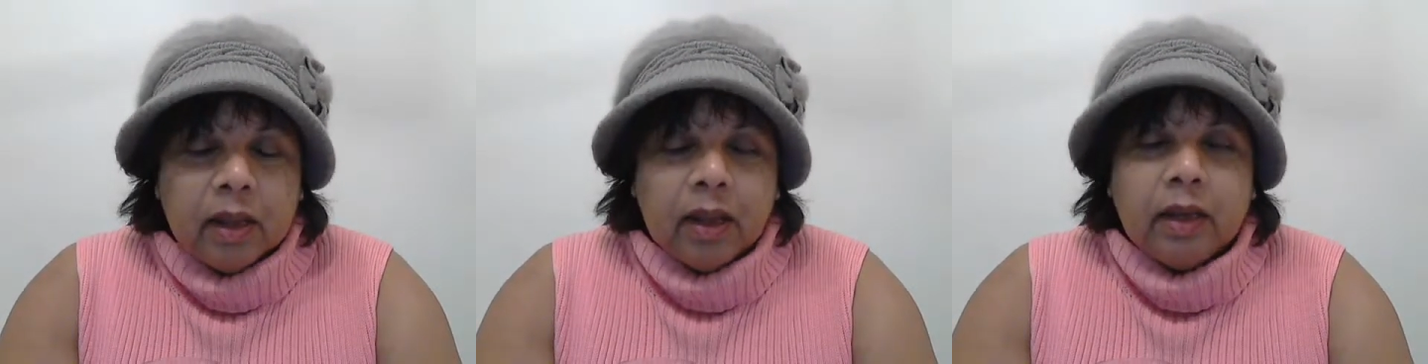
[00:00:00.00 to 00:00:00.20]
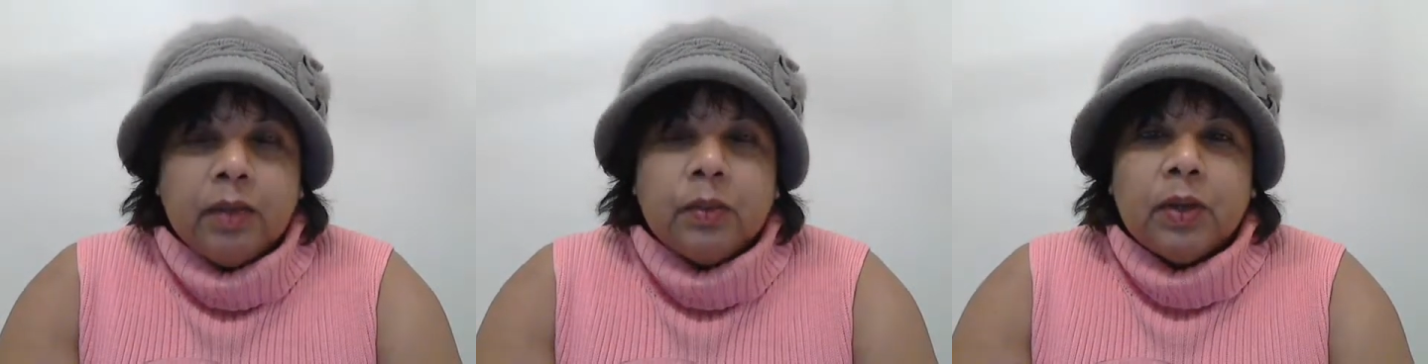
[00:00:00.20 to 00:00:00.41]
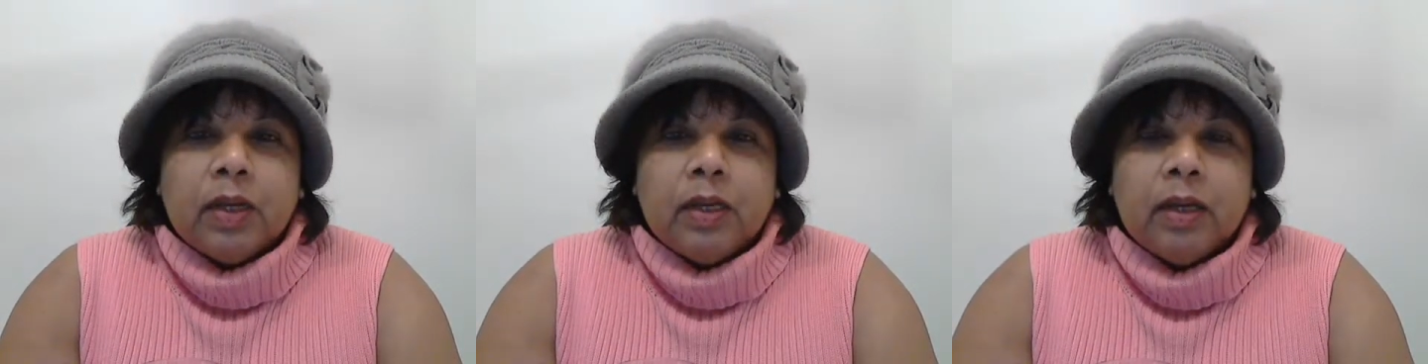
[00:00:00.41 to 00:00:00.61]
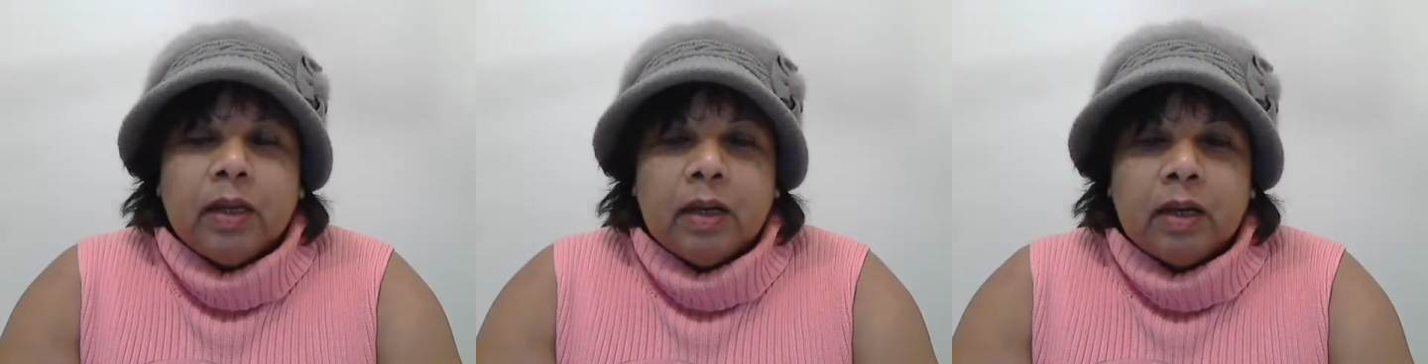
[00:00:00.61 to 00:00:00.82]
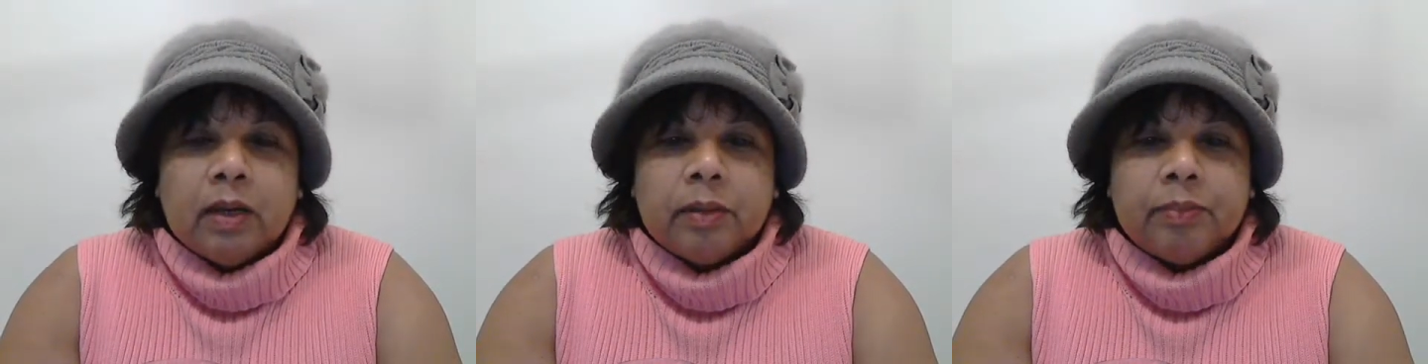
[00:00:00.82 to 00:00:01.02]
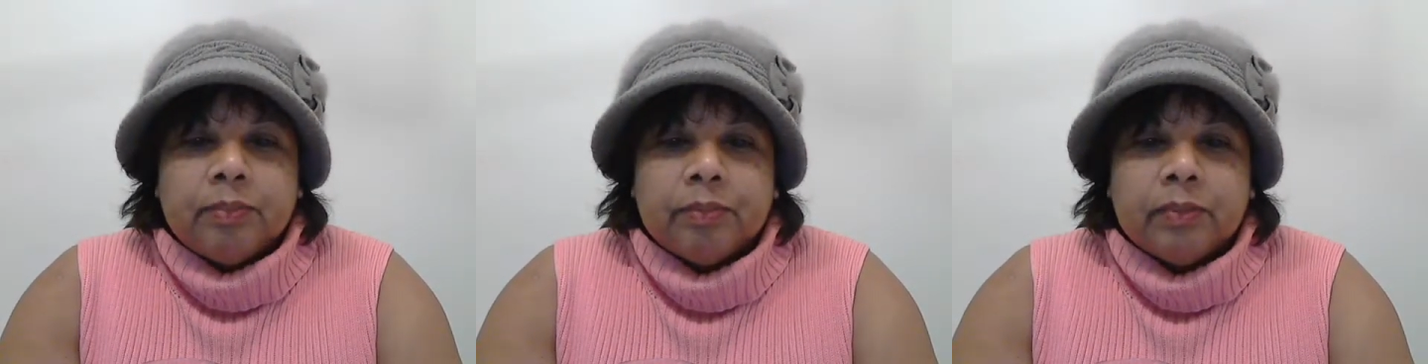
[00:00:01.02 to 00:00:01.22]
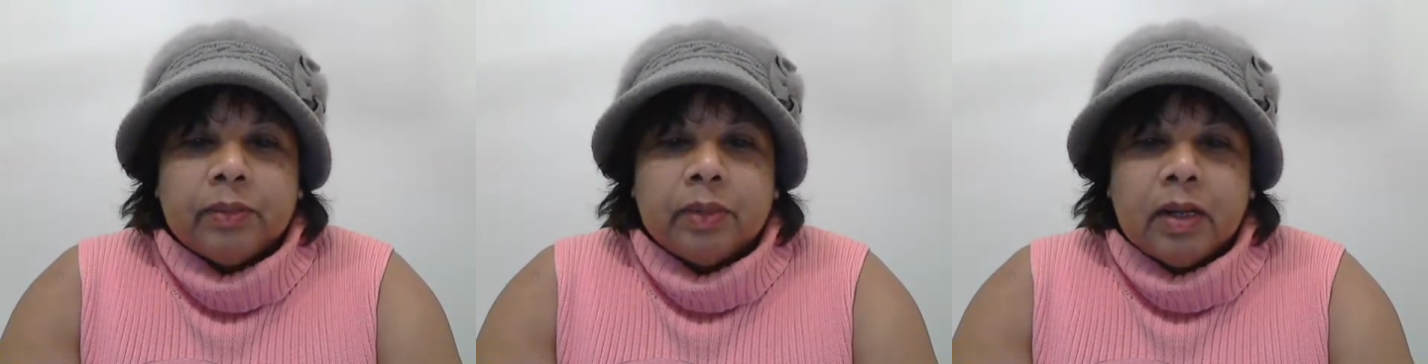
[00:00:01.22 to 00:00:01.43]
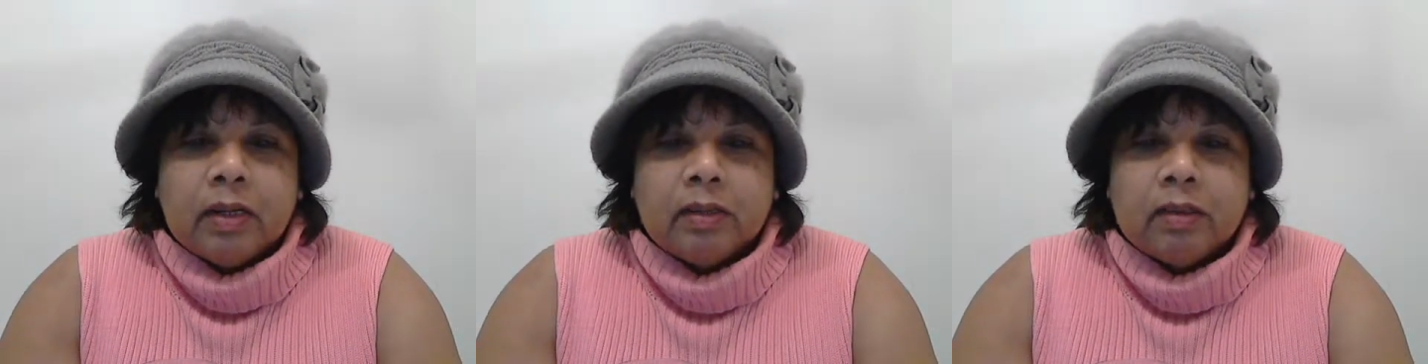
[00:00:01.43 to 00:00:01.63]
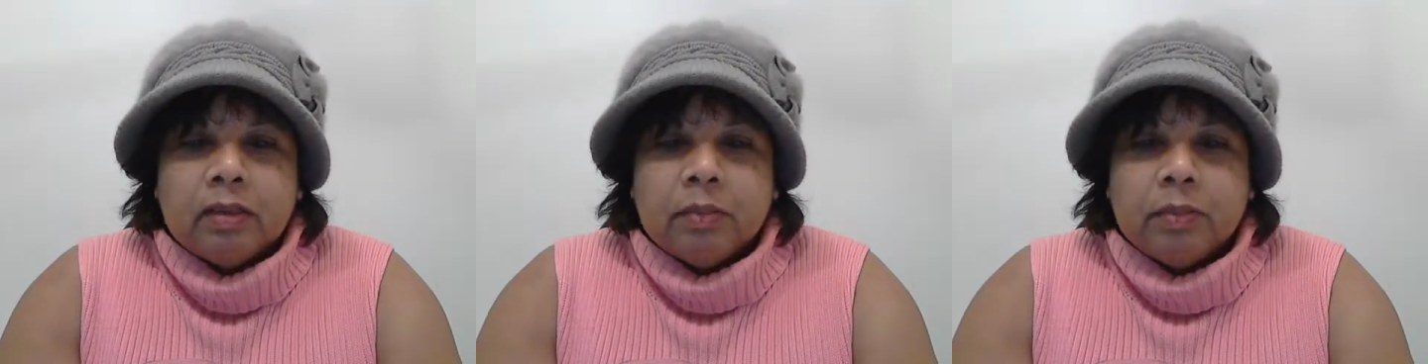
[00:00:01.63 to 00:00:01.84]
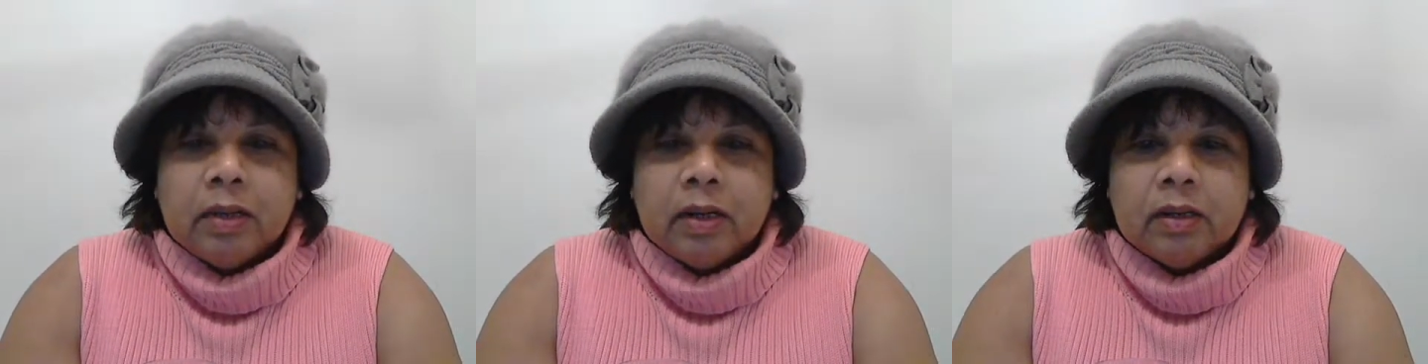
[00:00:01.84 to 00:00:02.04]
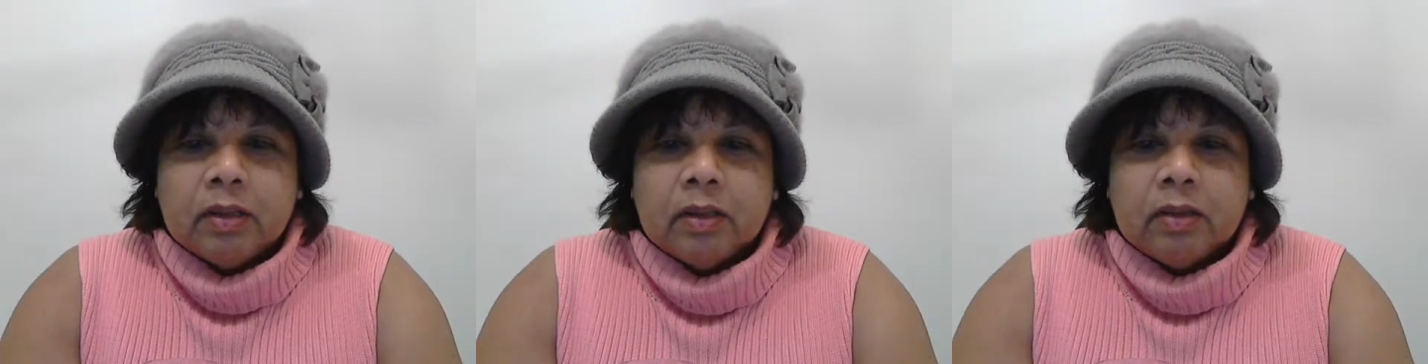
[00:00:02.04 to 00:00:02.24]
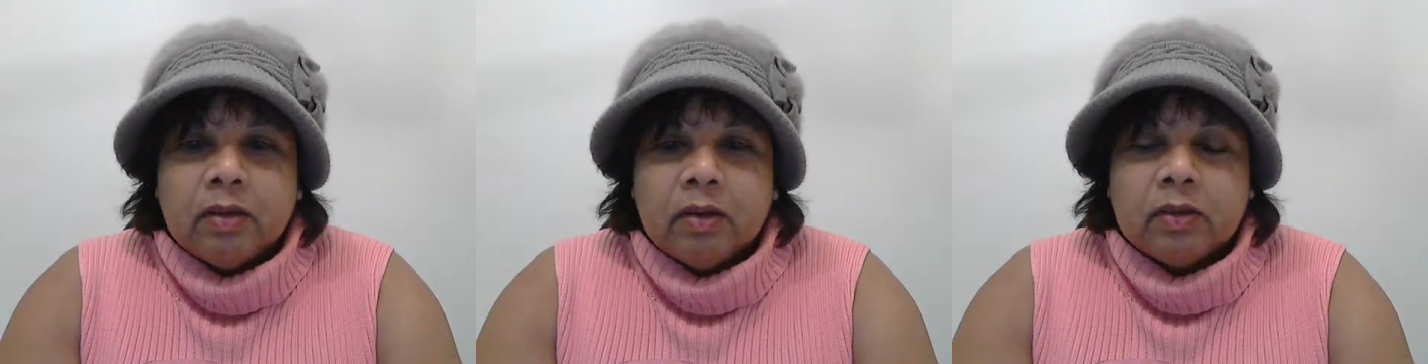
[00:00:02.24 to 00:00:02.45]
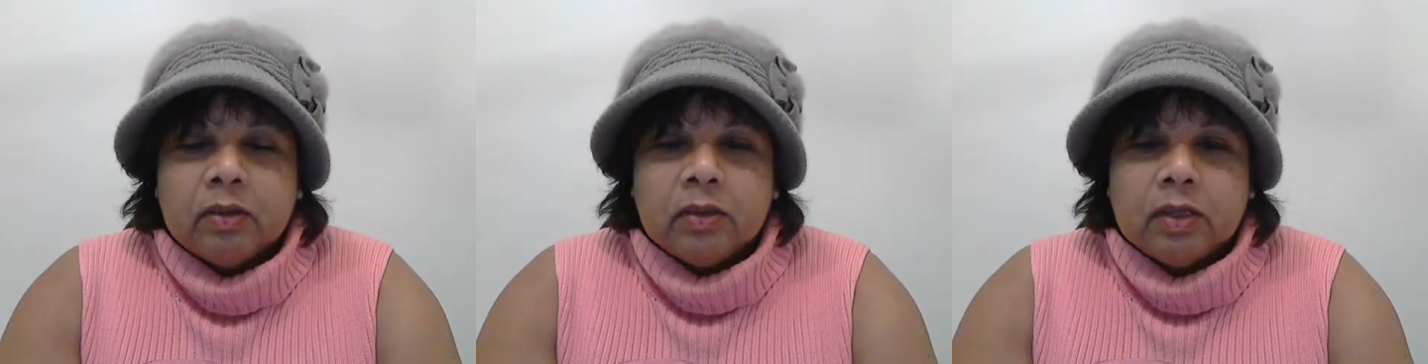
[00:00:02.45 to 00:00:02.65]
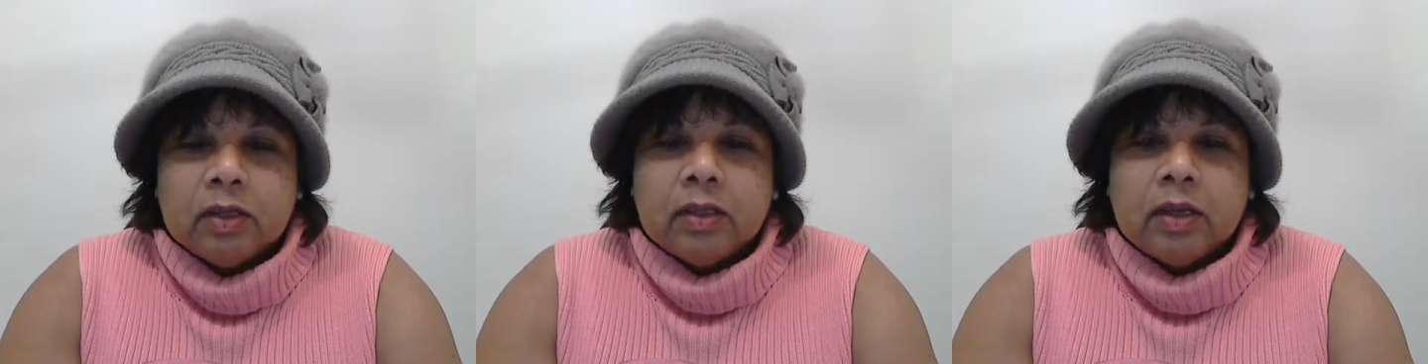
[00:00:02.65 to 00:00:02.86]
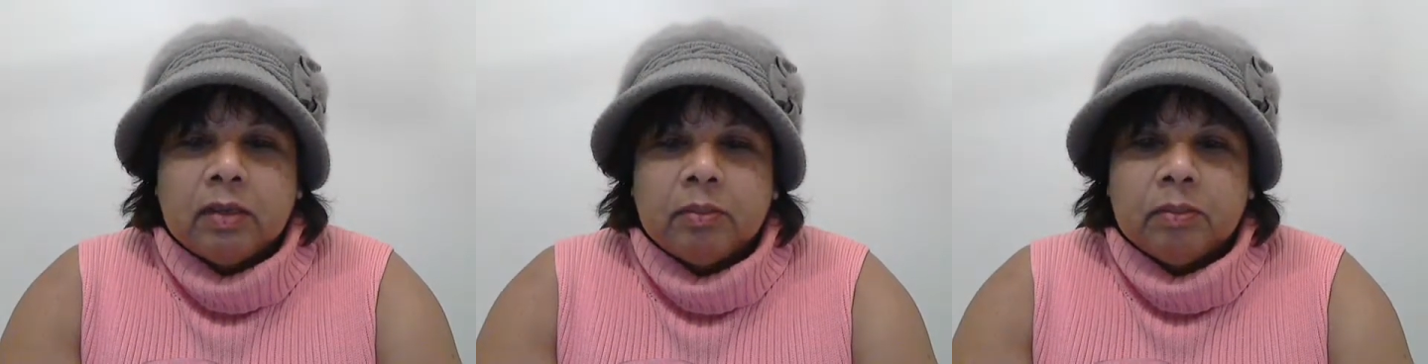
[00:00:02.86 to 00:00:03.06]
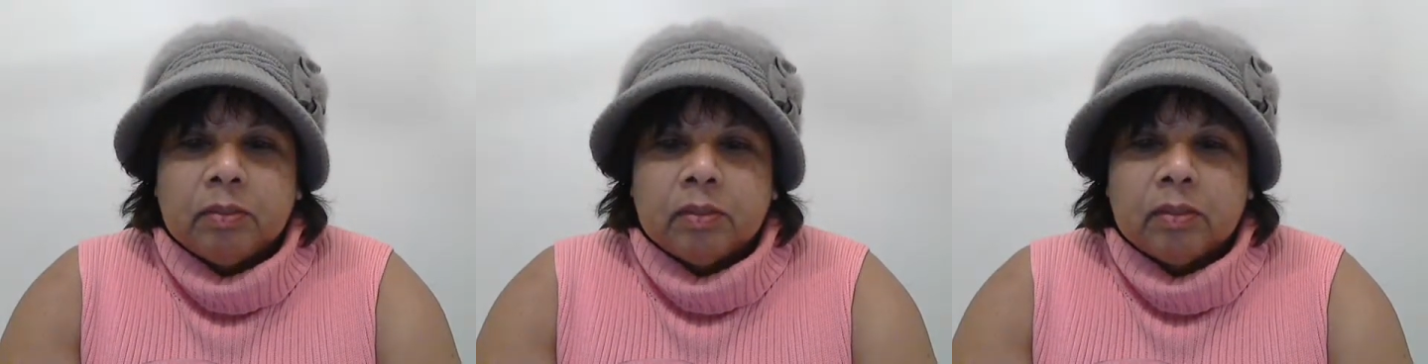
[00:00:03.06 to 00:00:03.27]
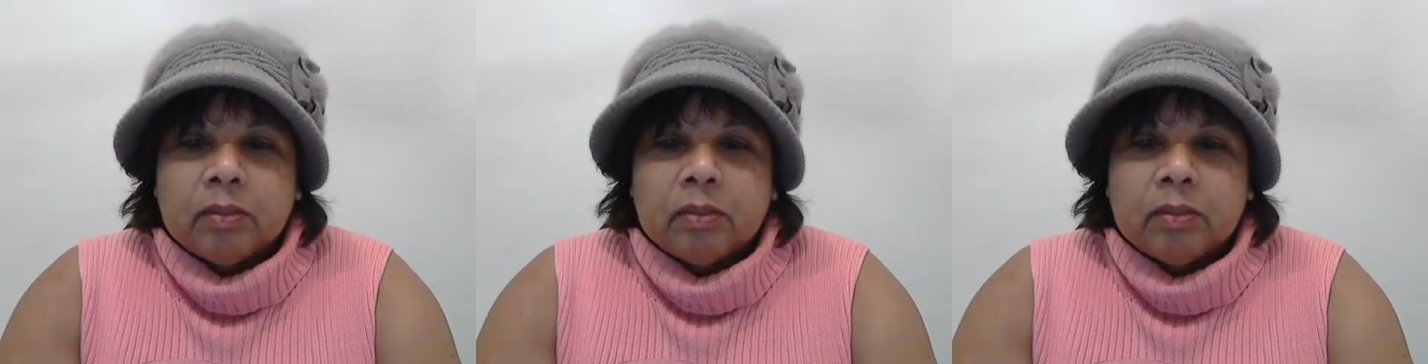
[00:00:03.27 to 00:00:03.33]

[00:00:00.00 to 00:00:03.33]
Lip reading: Anyway, I'll stop there. Talk to you another time.